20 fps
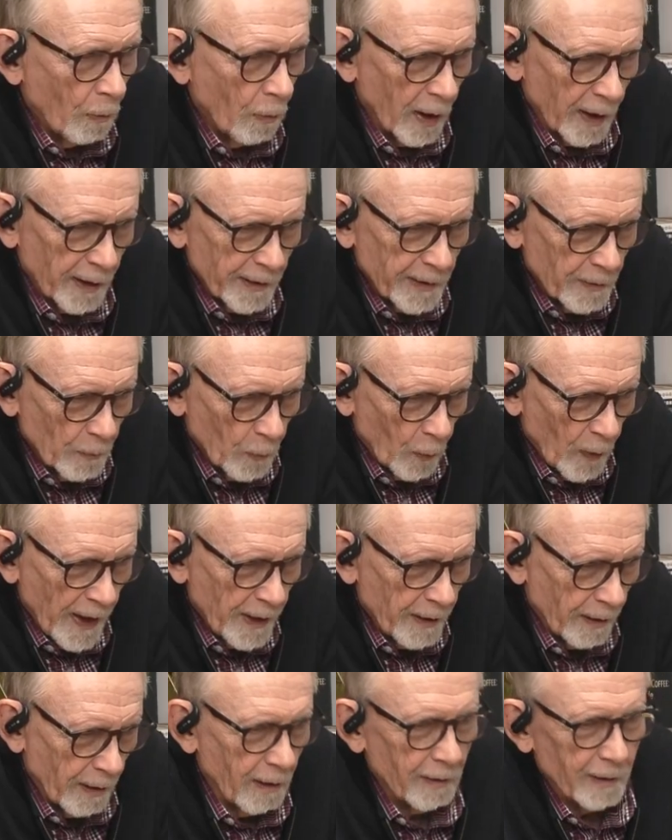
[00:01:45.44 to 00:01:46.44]
Well, in wet
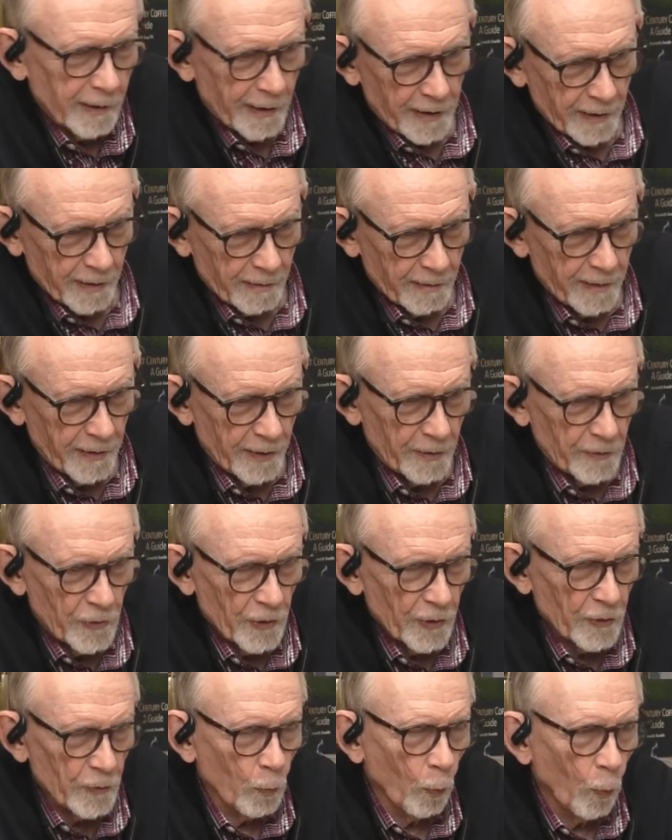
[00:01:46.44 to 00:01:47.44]
hulling, it's
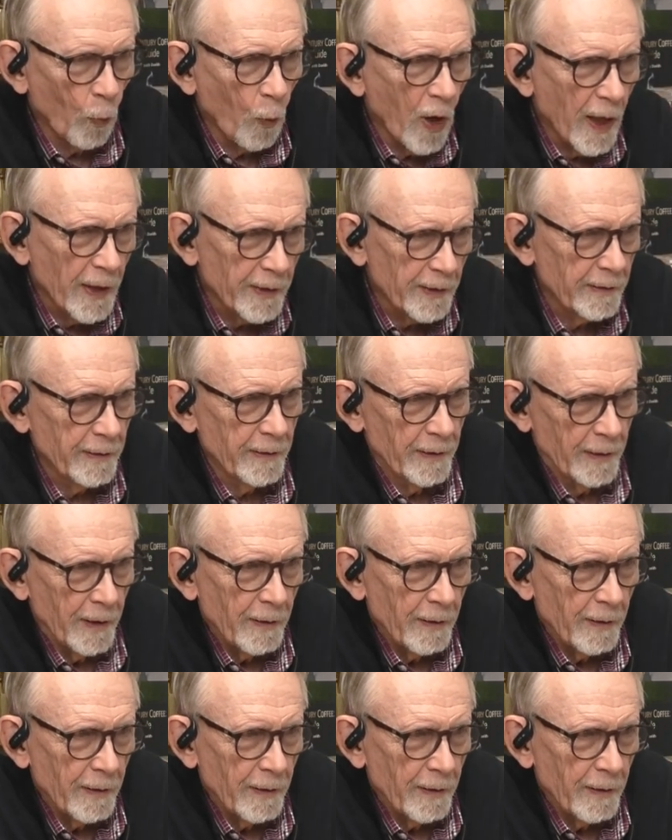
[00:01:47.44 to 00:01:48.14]
just one